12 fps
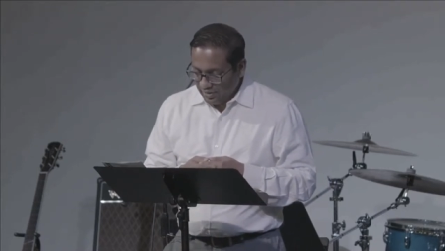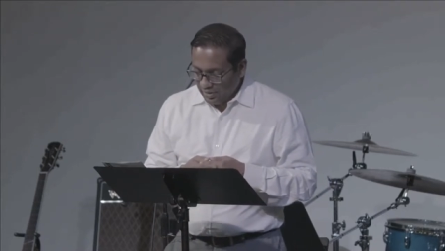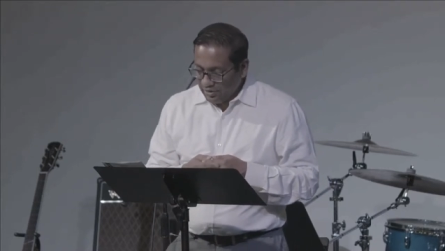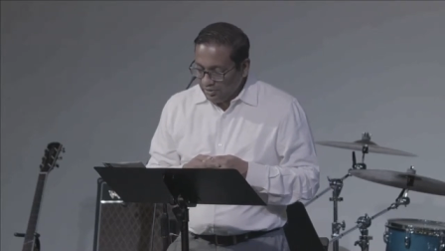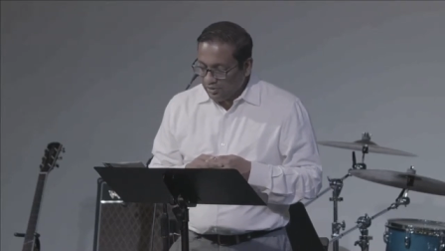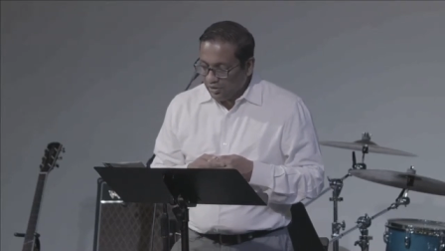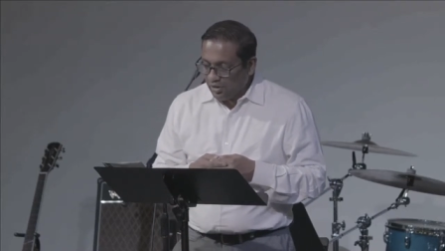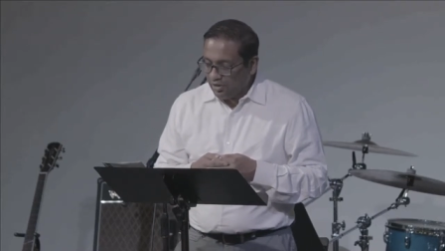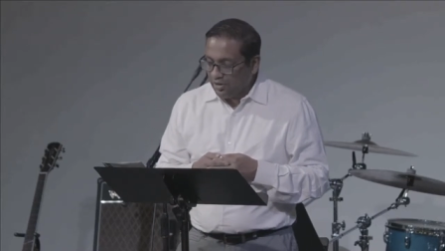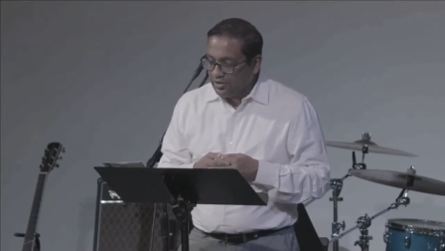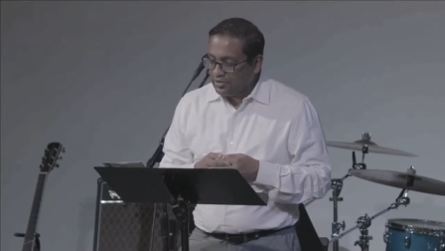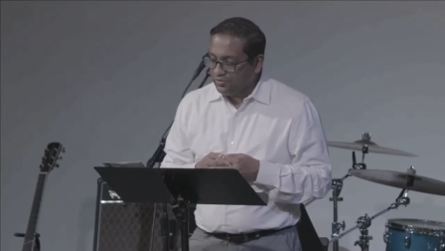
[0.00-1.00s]
In your
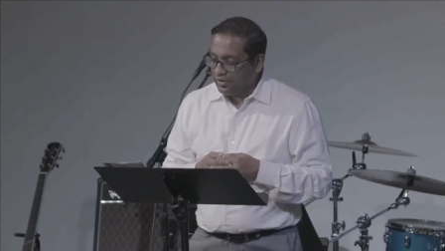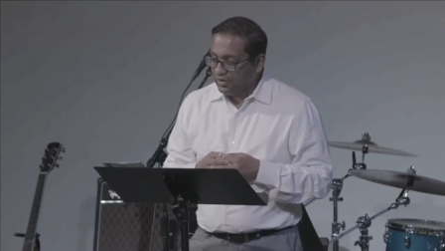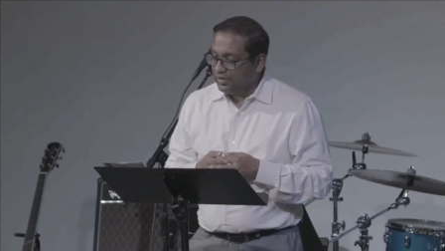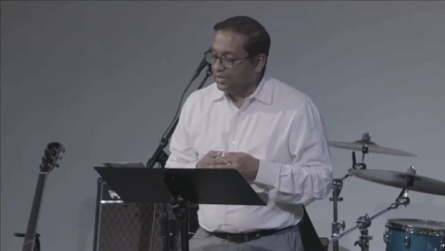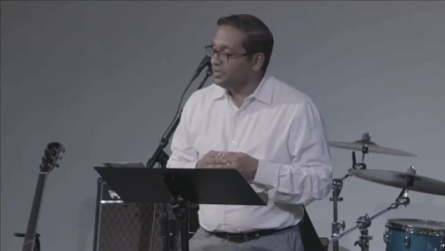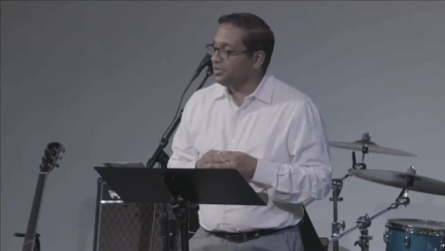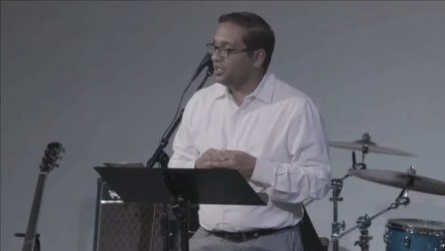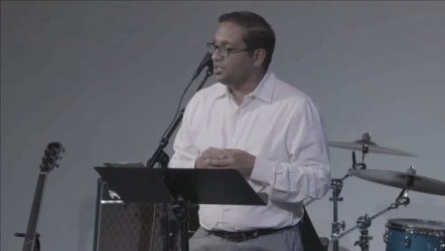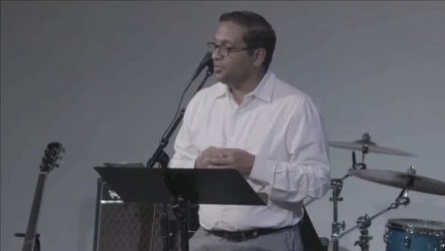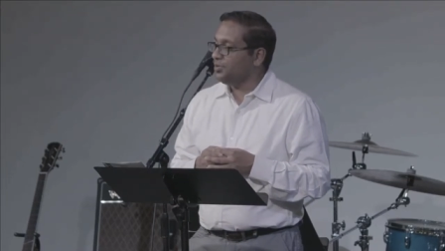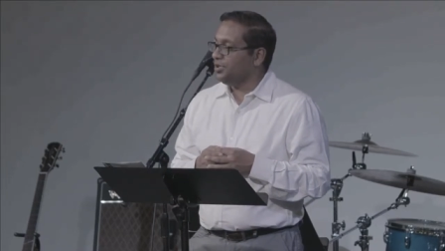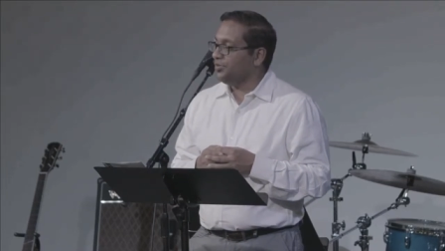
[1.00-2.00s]
law it is written that the
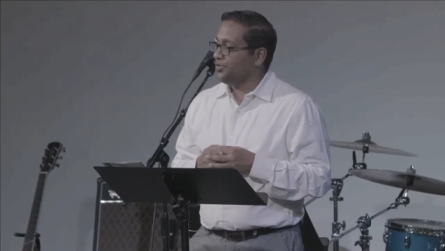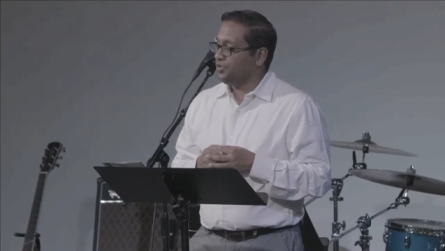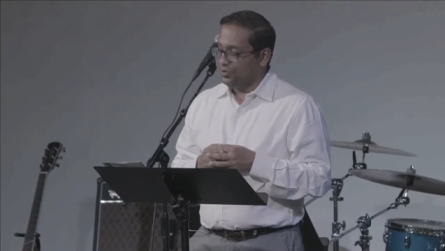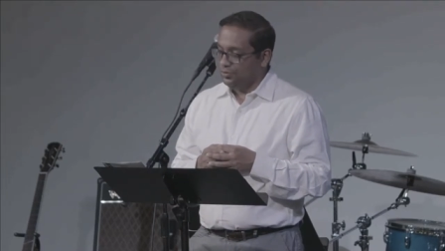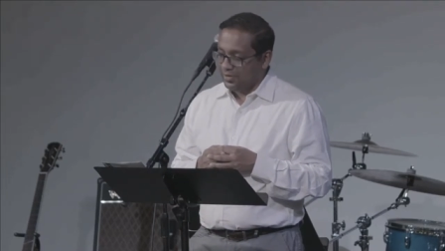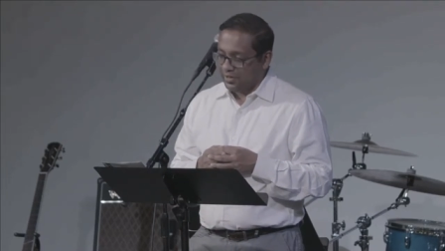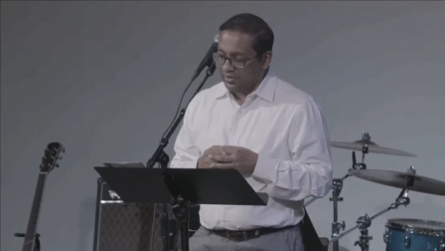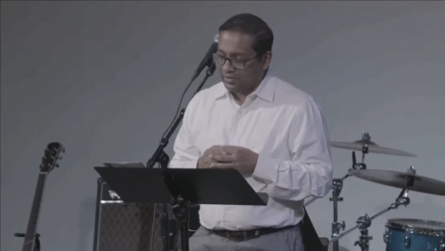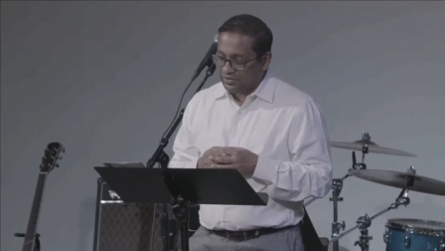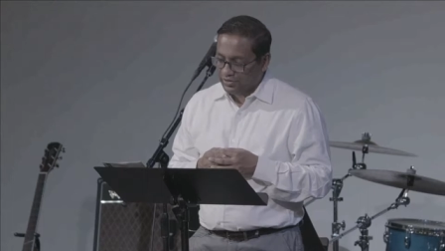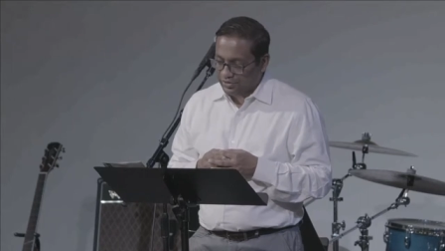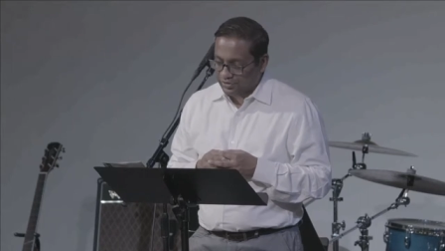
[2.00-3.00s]
testimony of two men
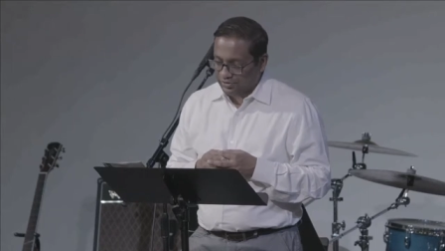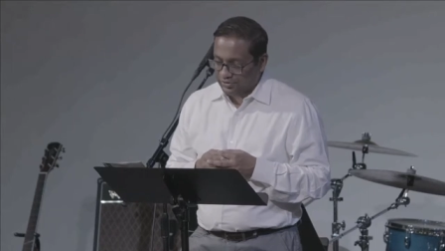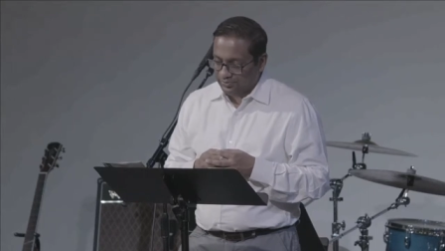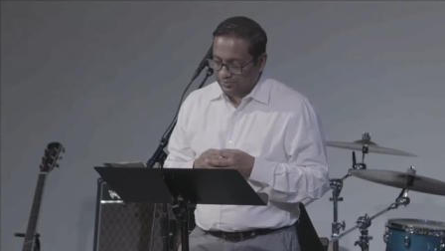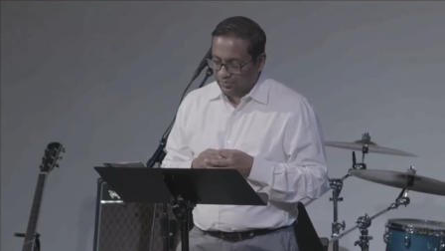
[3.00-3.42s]
is true.